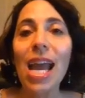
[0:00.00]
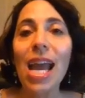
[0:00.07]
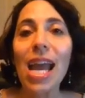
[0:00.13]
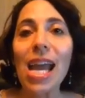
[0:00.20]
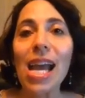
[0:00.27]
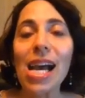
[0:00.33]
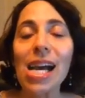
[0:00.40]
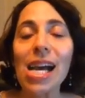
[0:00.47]

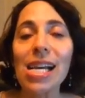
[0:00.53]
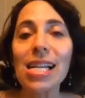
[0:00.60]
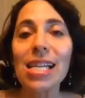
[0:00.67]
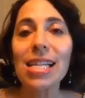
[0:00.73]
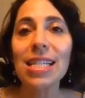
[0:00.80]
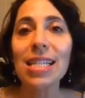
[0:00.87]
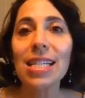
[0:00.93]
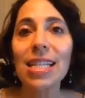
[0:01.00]

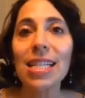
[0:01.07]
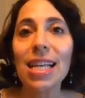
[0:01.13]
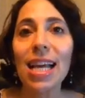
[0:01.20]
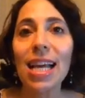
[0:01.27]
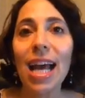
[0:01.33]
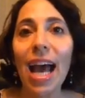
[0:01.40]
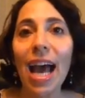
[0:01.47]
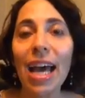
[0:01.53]
And
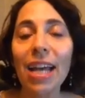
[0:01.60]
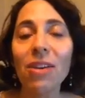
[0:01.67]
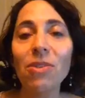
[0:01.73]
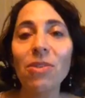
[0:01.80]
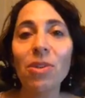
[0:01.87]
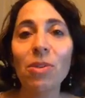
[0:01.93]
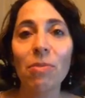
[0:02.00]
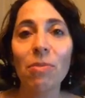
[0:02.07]
at
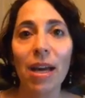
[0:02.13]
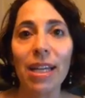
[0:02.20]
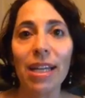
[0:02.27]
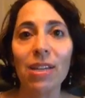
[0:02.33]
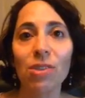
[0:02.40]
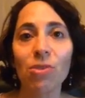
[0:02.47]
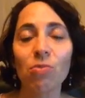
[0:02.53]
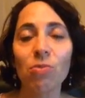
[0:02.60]
Own Your
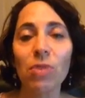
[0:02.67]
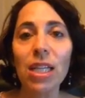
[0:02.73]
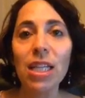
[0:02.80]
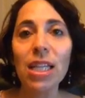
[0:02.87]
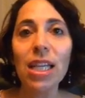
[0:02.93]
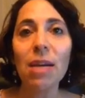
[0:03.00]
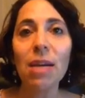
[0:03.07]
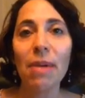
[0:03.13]
Money, it's
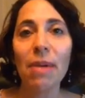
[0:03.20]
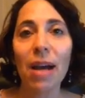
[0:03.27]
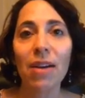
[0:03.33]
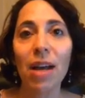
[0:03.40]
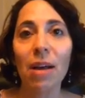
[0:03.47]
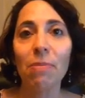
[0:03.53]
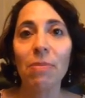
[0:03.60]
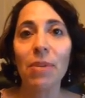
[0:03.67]
really
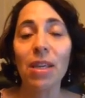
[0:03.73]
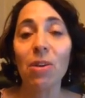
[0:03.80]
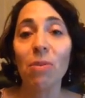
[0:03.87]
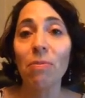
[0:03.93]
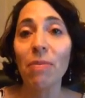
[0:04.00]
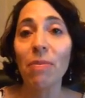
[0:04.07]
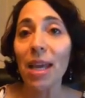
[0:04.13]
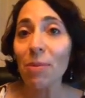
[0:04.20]
about helping you
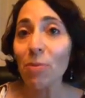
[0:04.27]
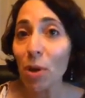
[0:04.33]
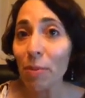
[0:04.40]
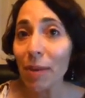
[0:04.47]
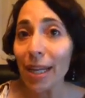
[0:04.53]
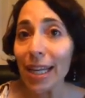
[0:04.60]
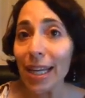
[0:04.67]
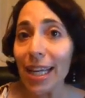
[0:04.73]
make more
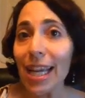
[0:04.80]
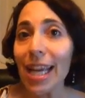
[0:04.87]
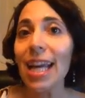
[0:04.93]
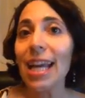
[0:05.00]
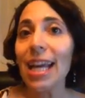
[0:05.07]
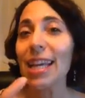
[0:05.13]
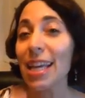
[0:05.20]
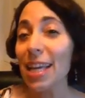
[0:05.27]
money,
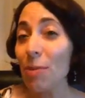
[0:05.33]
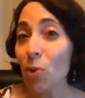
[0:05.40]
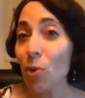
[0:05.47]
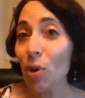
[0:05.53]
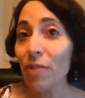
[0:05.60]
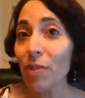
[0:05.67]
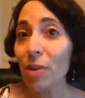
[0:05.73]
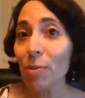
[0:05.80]
keep
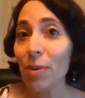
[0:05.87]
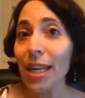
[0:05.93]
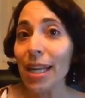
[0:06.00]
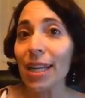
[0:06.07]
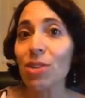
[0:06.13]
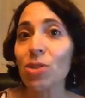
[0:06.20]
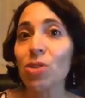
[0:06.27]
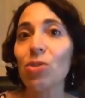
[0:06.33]
more of your
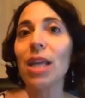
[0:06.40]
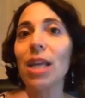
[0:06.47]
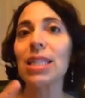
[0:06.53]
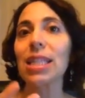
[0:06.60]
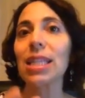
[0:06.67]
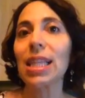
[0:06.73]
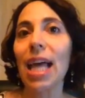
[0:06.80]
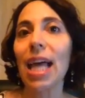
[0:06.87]
money, and
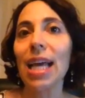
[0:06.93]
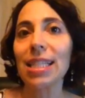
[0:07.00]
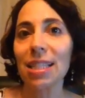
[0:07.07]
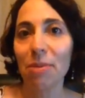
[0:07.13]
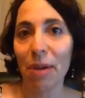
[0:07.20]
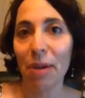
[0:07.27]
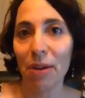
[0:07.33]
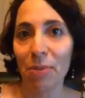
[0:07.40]
stress
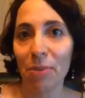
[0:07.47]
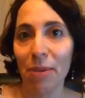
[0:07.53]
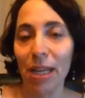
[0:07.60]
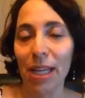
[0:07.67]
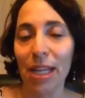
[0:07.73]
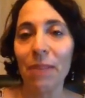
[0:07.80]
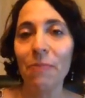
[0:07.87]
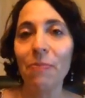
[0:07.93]
less about your
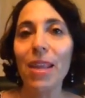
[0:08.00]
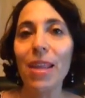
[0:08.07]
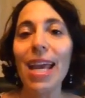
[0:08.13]
money.